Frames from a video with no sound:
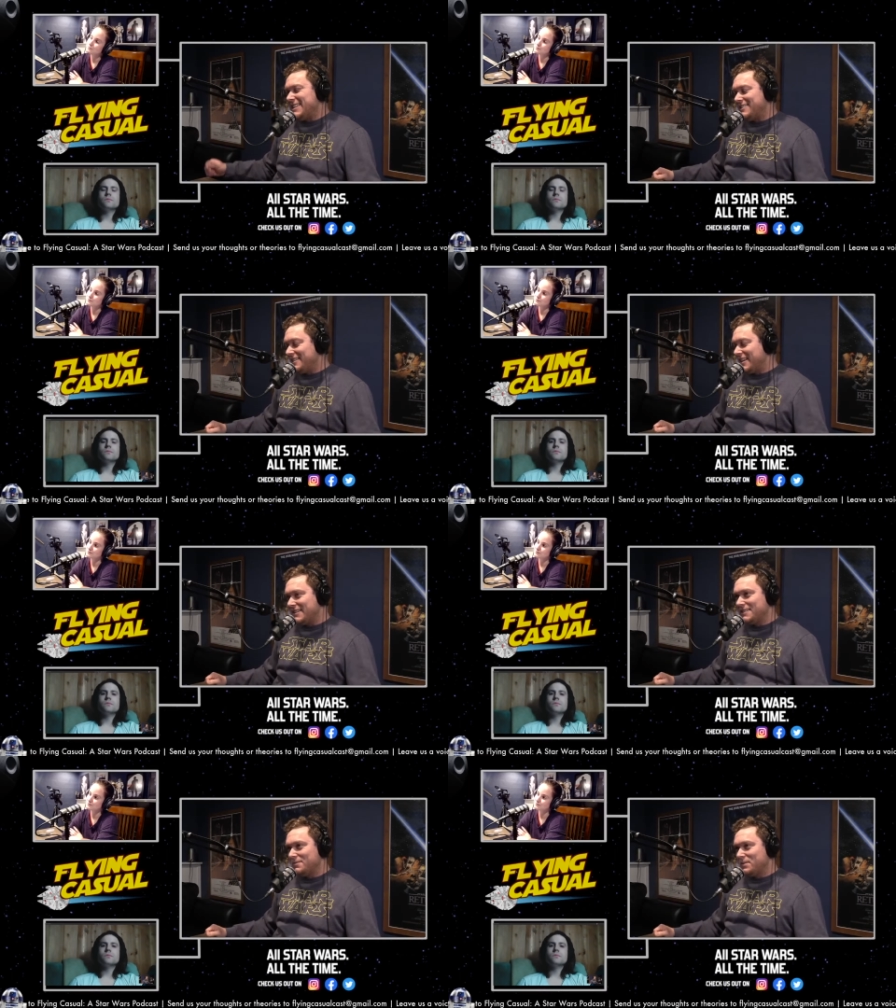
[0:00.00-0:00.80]

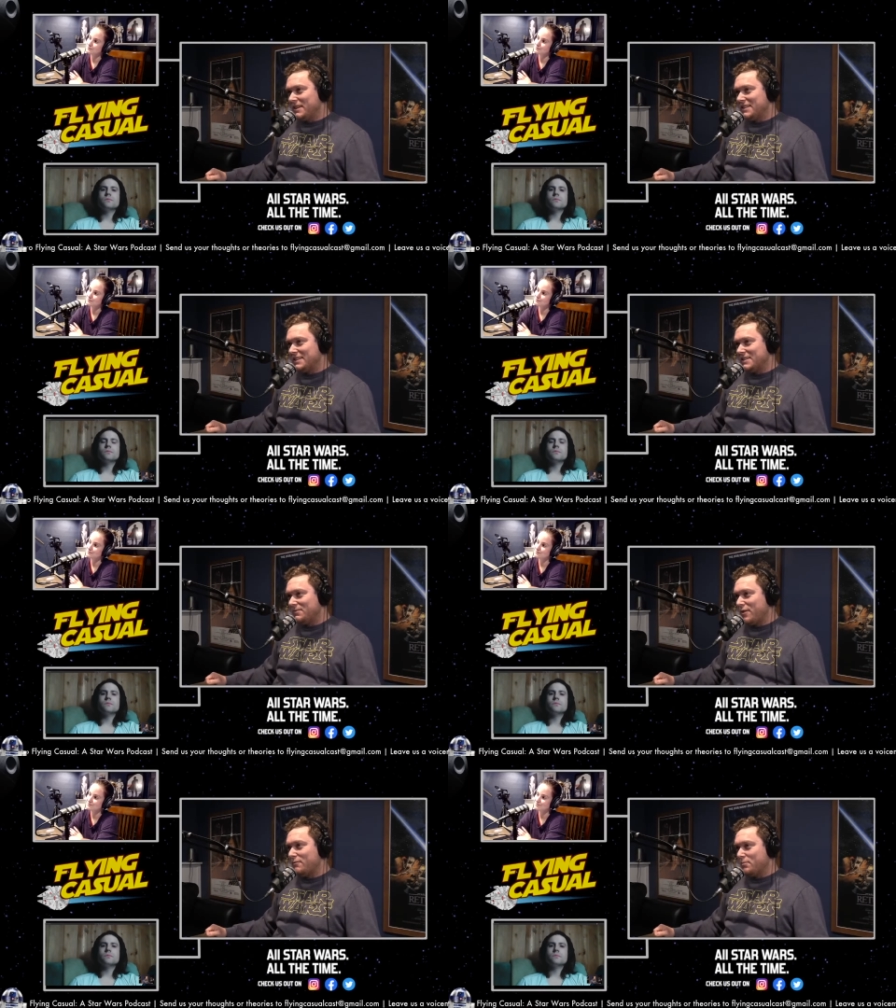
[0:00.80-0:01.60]
stinks because it's
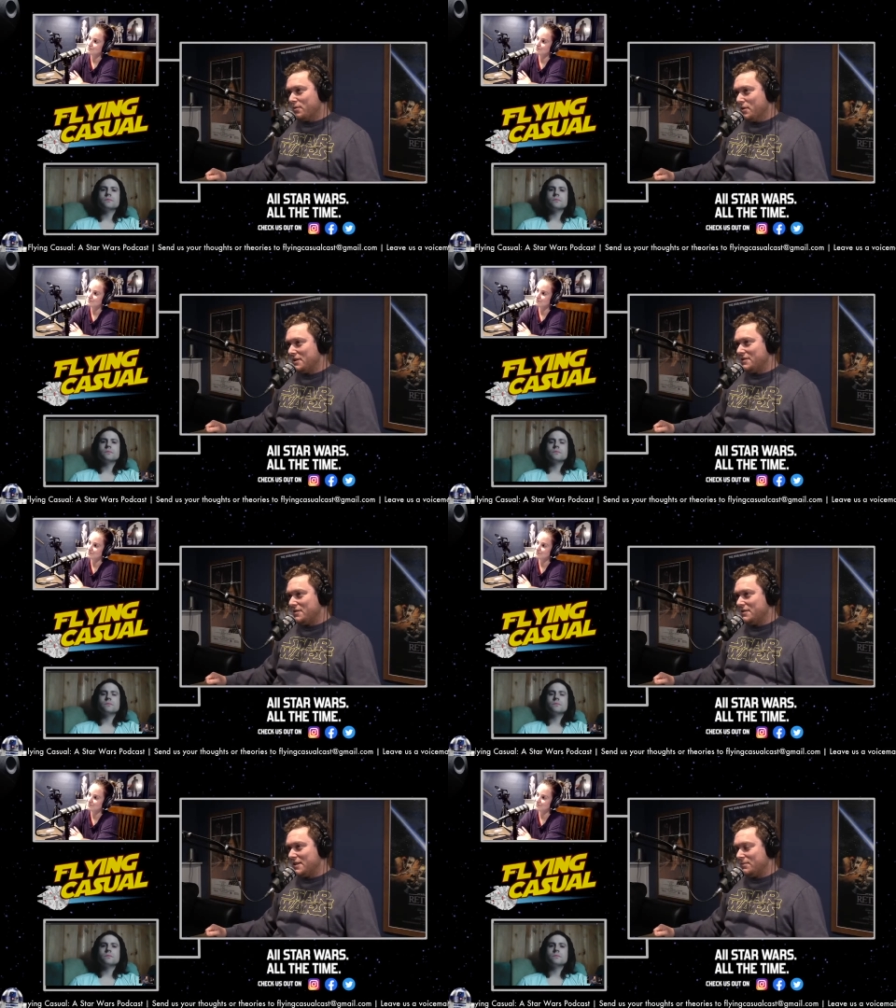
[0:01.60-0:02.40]
felt pretty
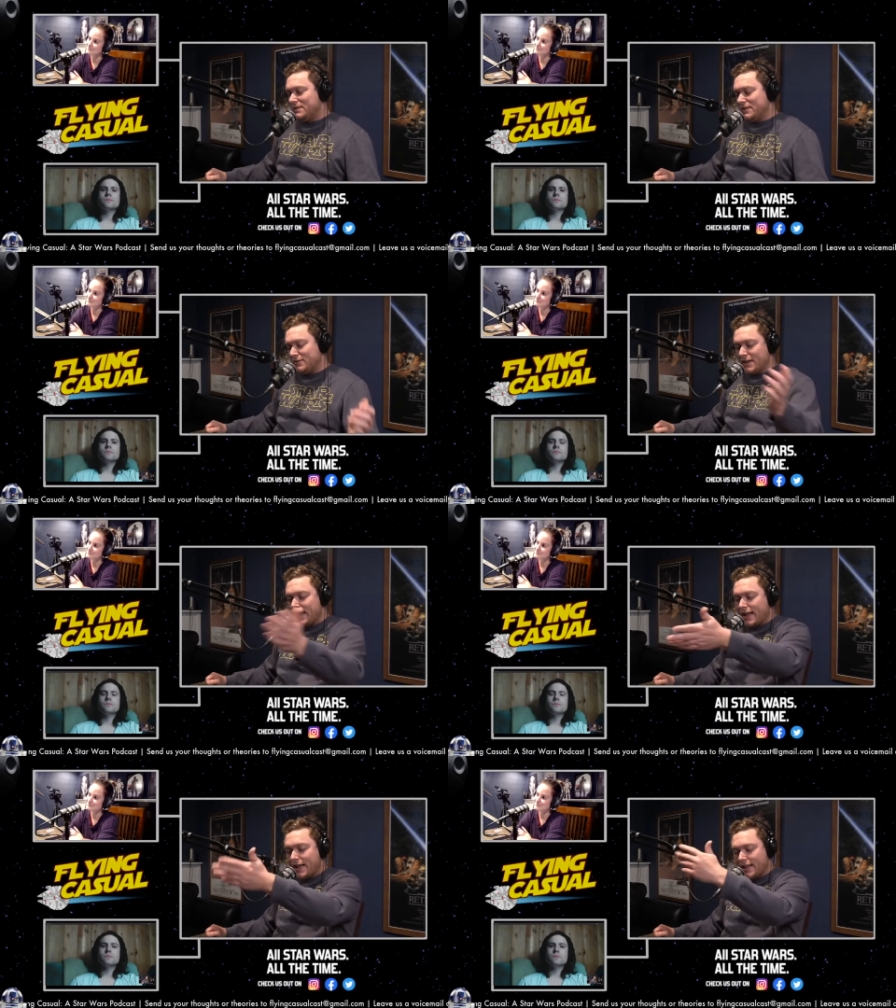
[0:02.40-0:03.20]
serious up until now.
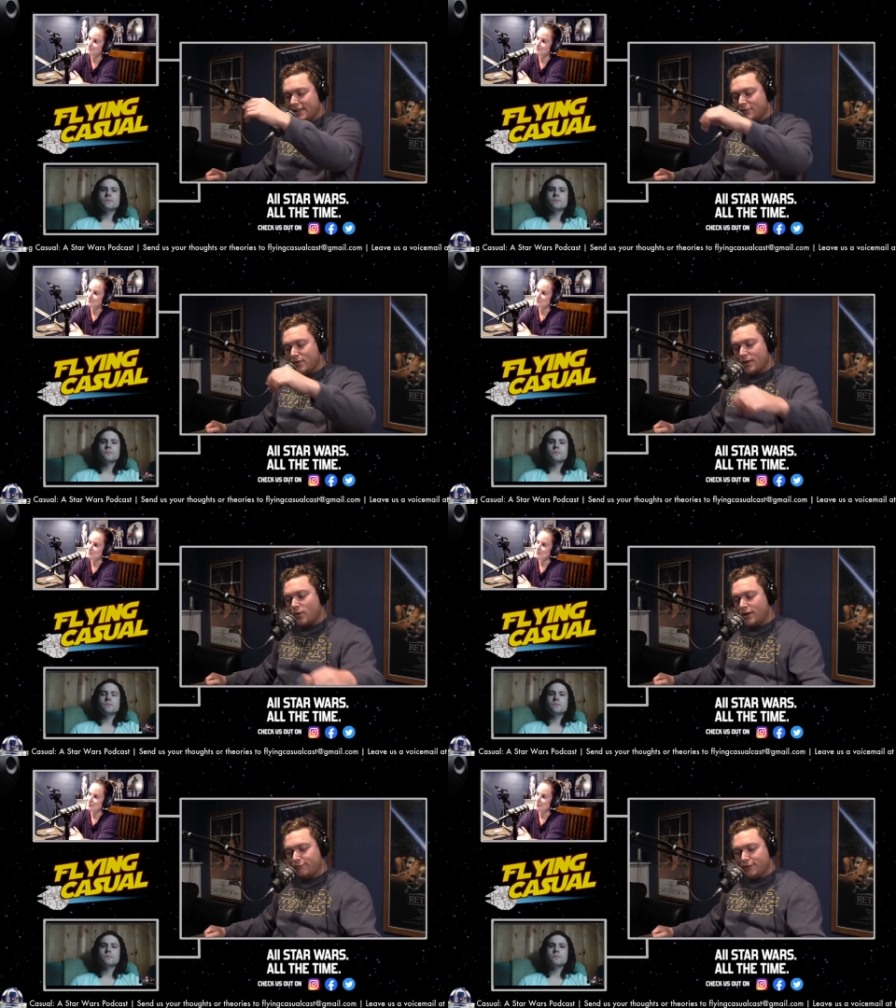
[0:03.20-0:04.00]
Holly, why
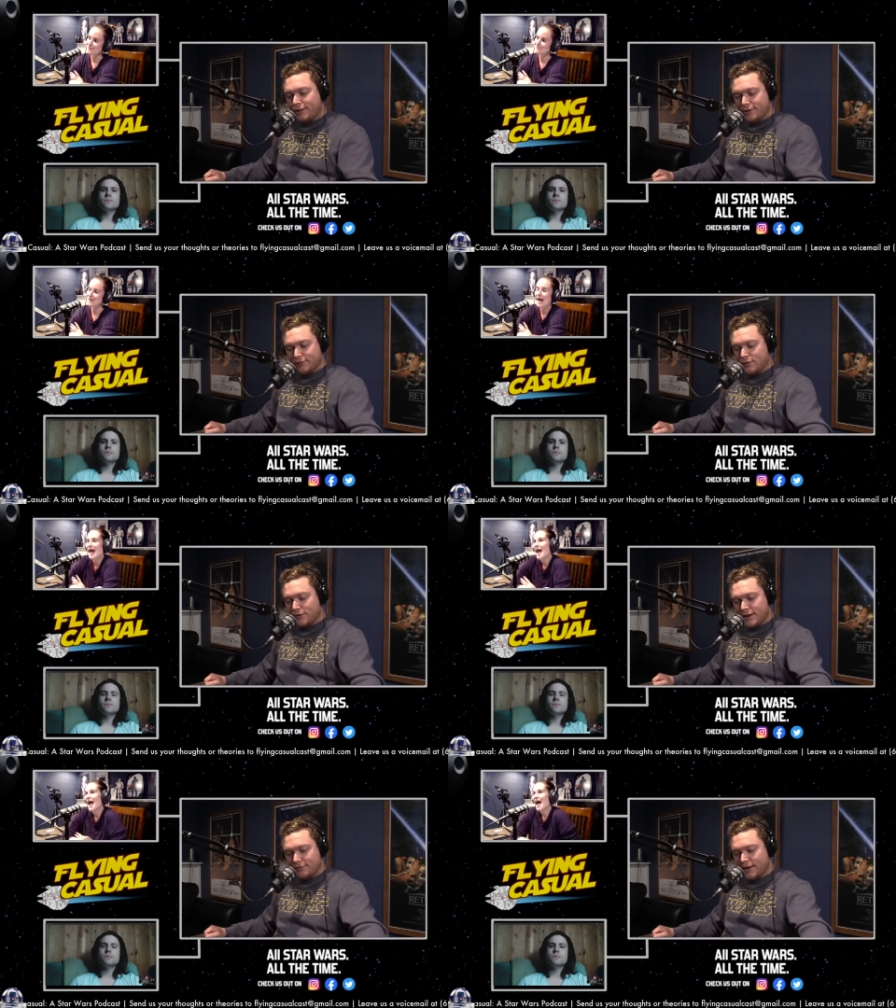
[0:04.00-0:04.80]
do you feel like you're voted
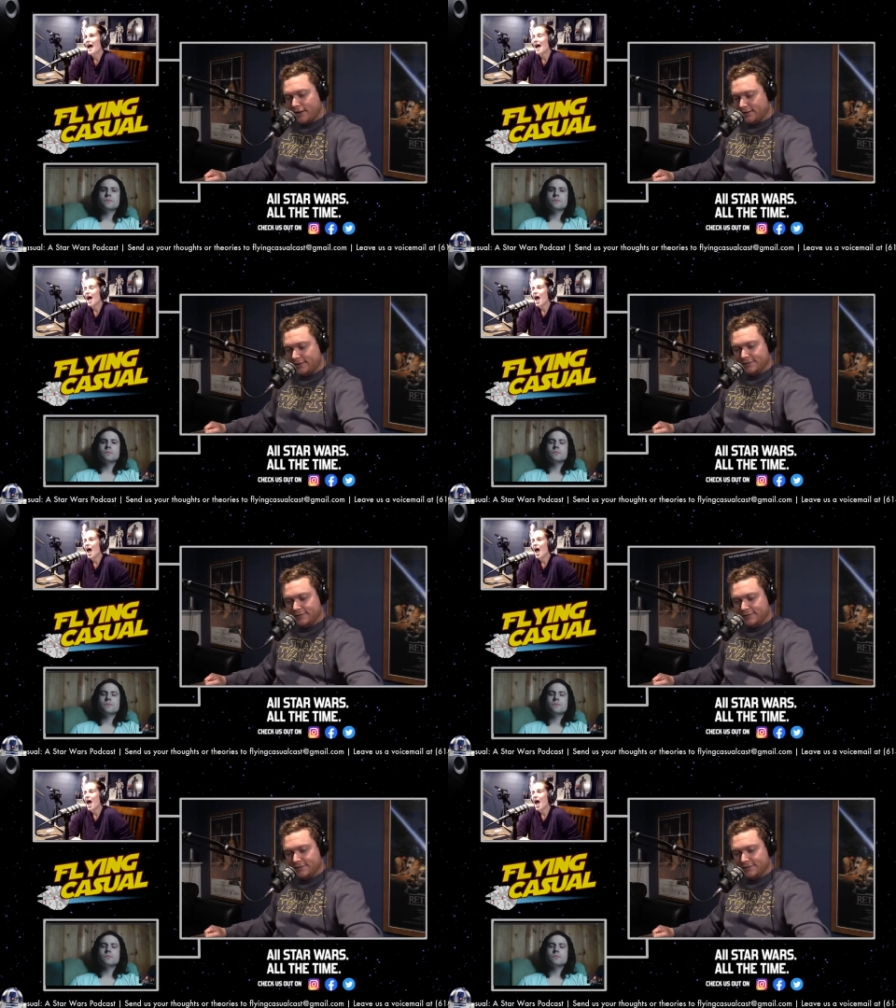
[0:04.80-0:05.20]
off the island?